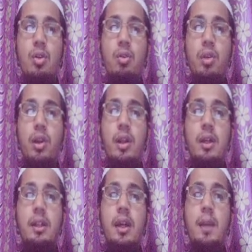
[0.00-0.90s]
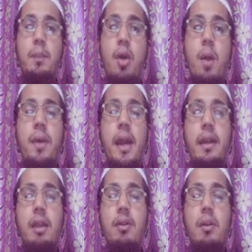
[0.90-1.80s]
We have learned that propped
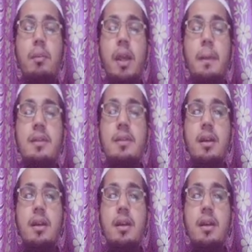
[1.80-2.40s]
cantilever beam is